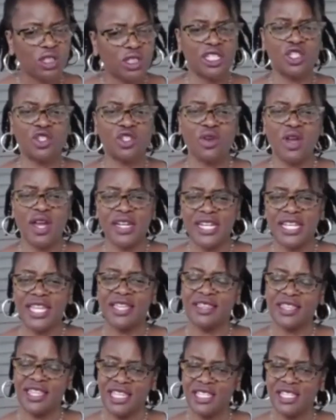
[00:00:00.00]
trying to get
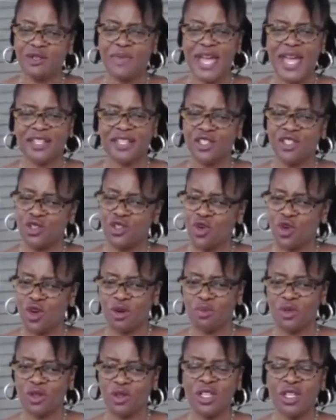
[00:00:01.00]
things back to
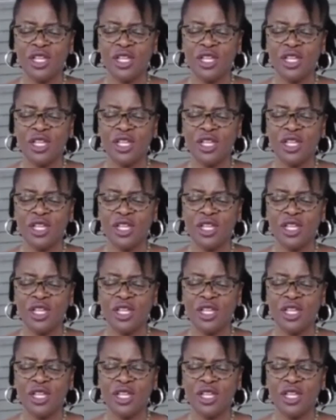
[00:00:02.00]
normal,